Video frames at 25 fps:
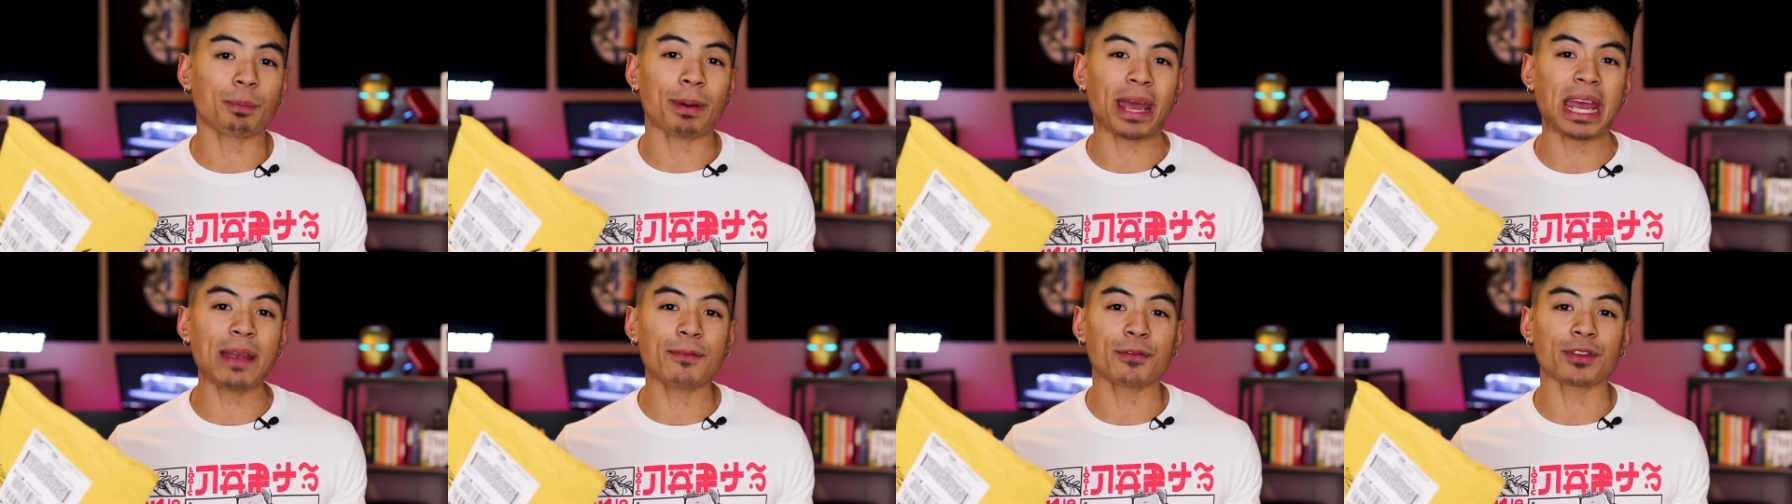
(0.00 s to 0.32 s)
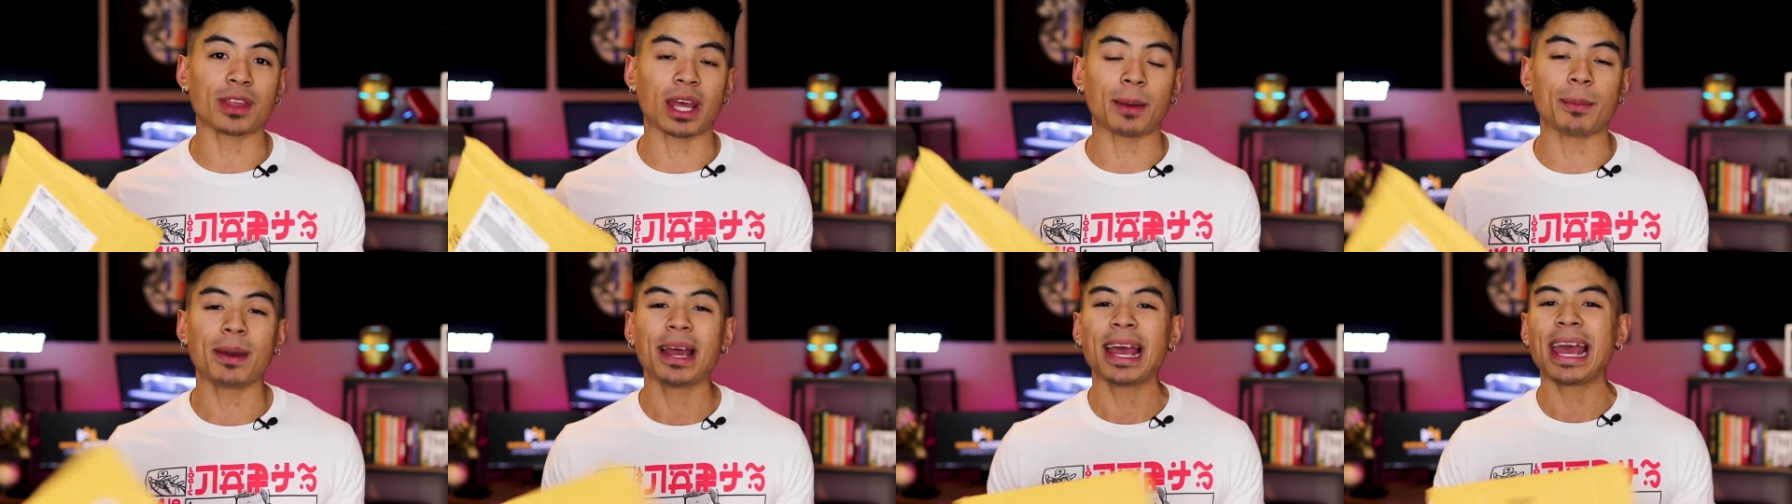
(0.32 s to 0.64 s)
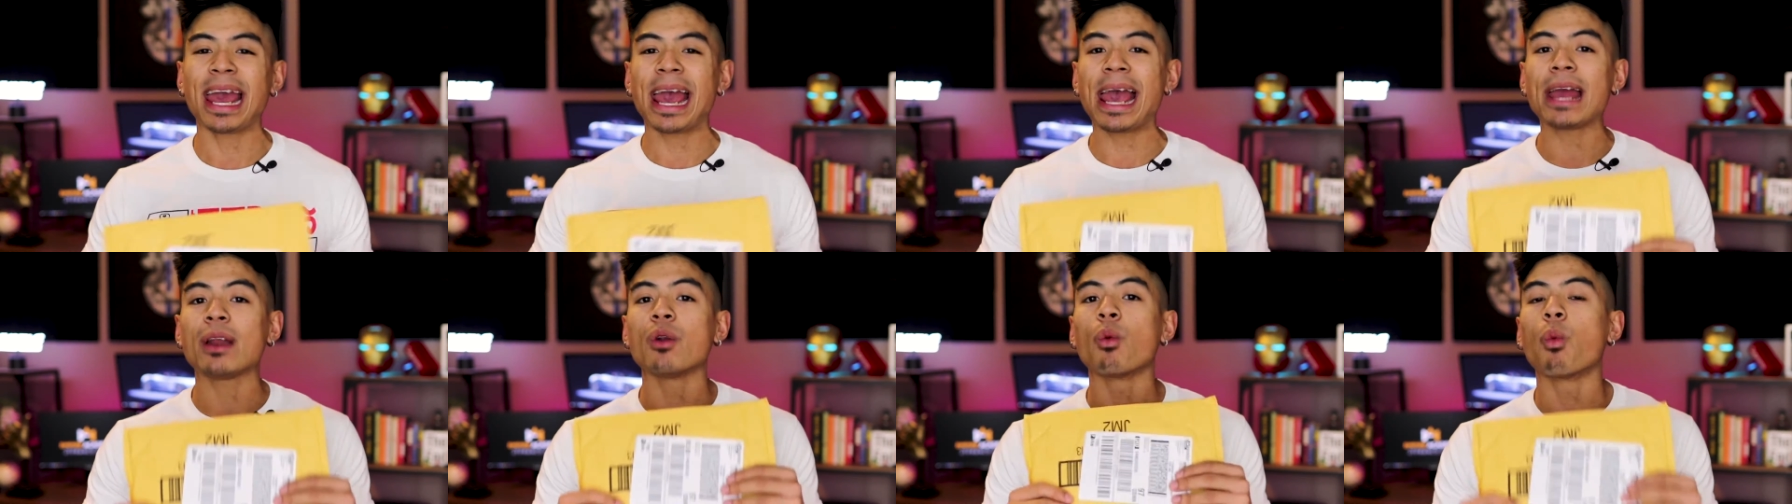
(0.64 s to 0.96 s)
pay for them?
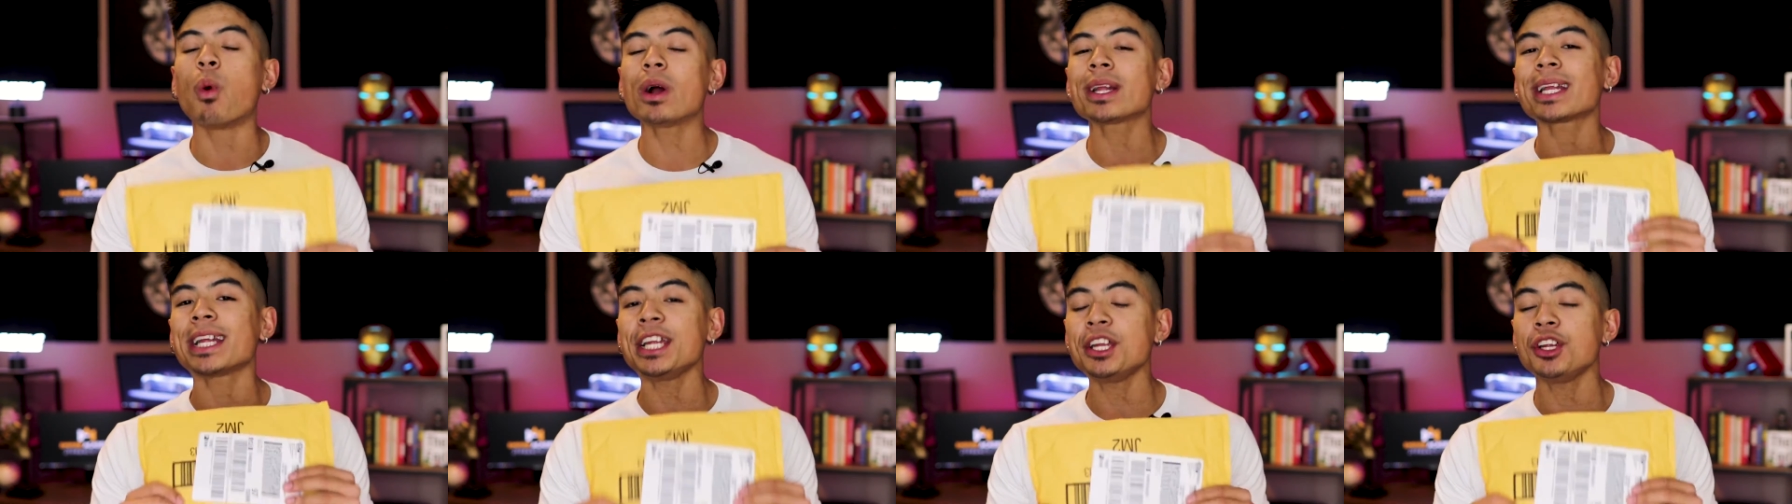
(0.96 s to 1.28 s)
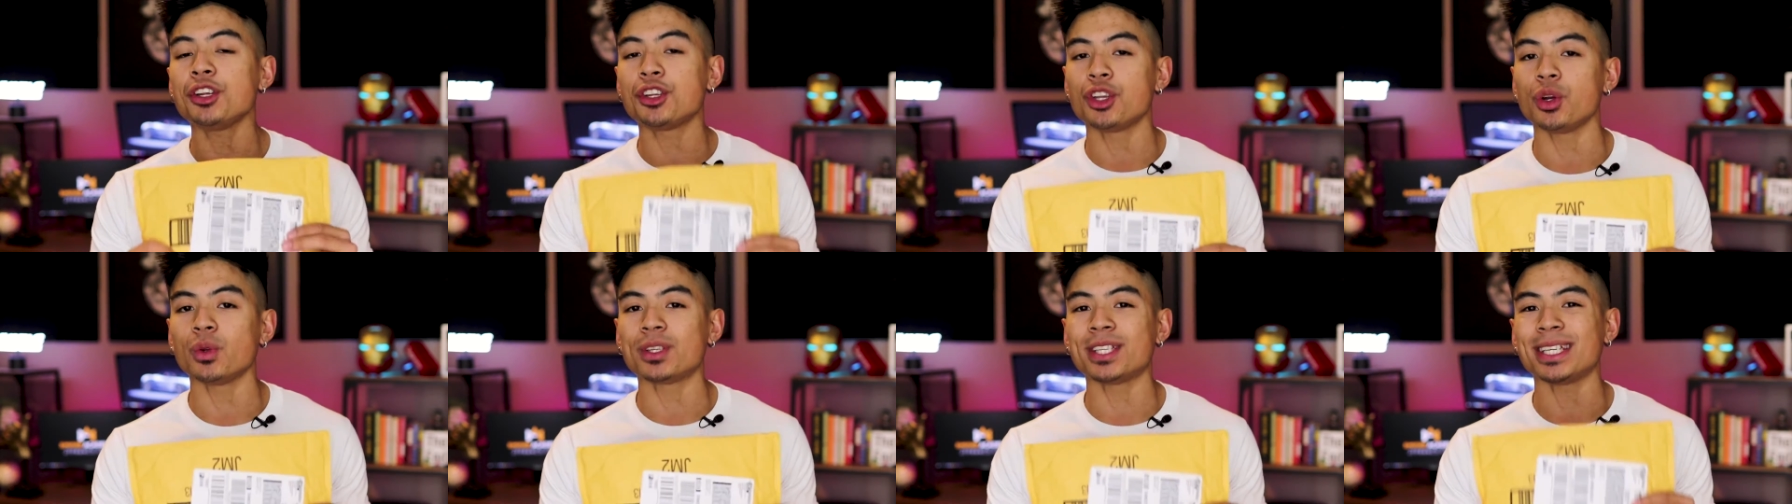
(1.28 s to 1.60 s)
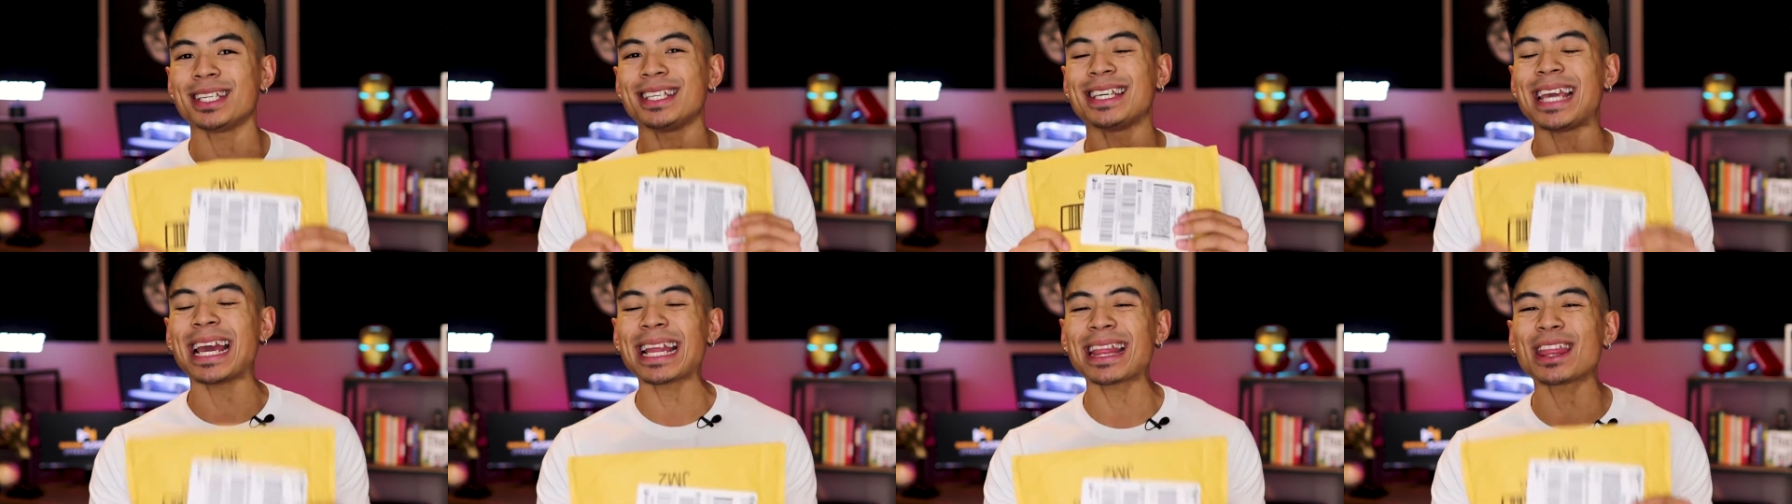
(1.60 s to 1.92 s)
And what can you do to
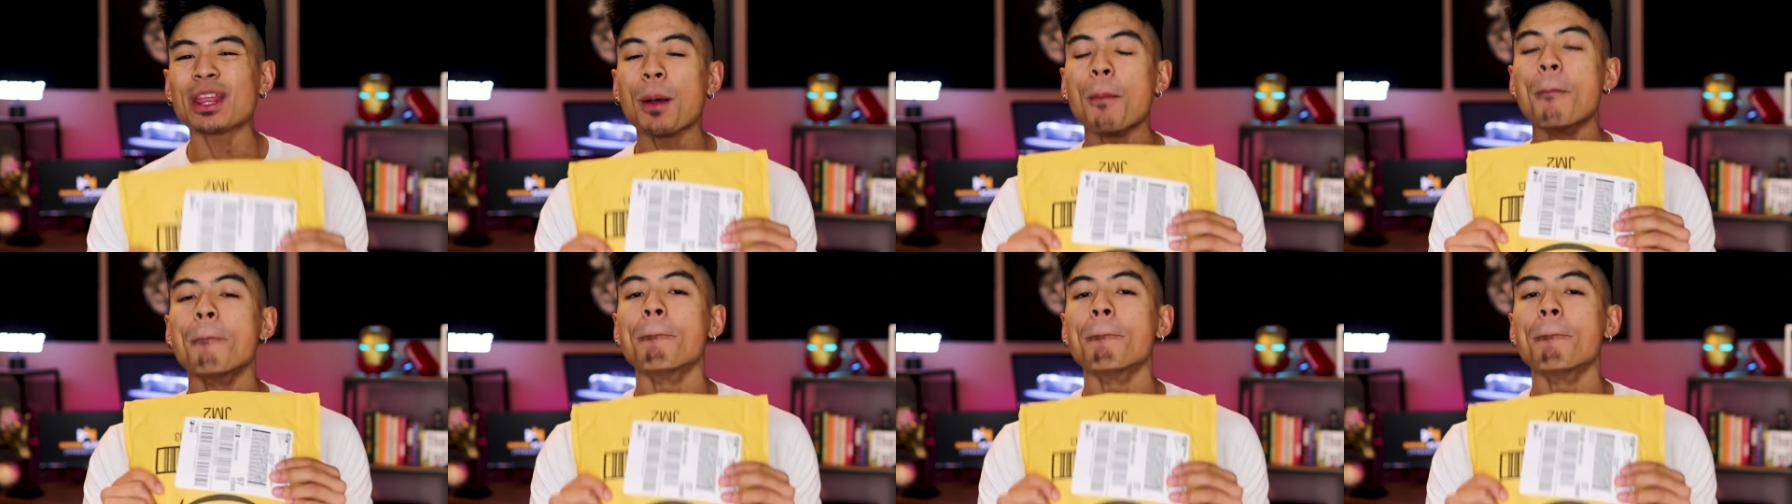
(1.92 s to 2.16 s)
get the